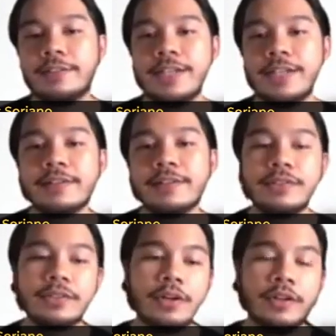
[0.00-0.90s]

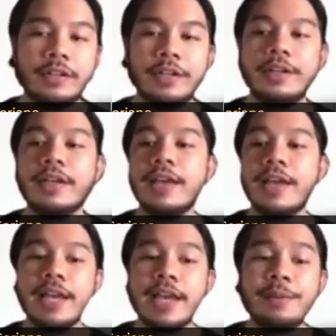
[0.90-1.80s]
text, color,
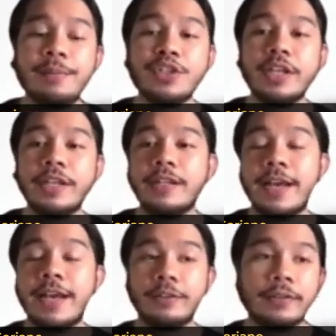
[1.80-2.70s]
image, and
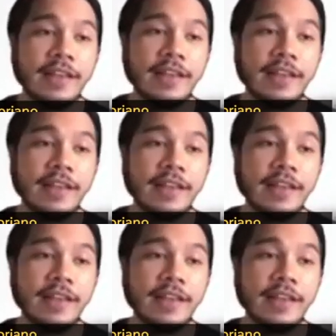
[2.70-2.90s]
layout.